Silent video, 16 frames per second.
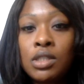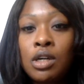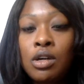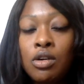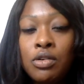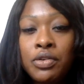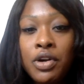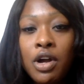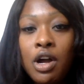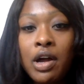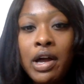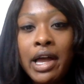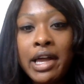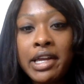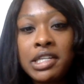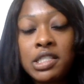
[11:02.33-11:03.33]
Overall,
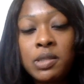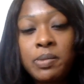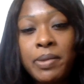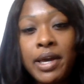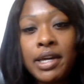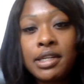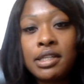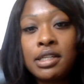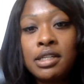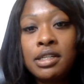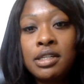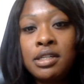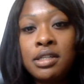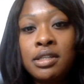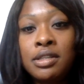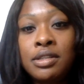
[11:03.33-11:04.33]
I expect
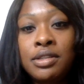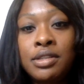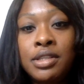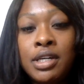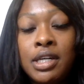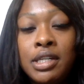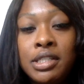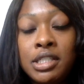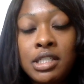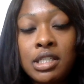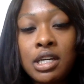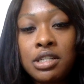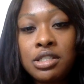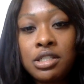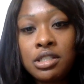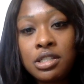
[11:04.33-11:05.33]
the
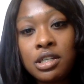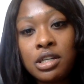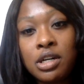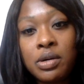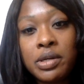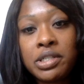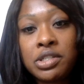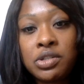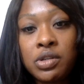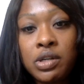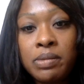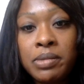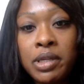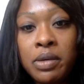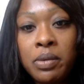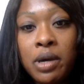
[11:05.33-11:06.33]
discussion to go
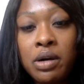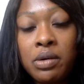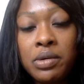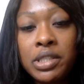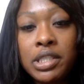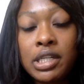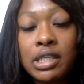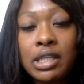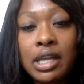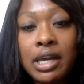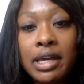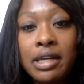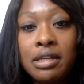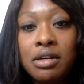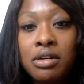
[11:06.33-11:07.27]
extremely well with the client.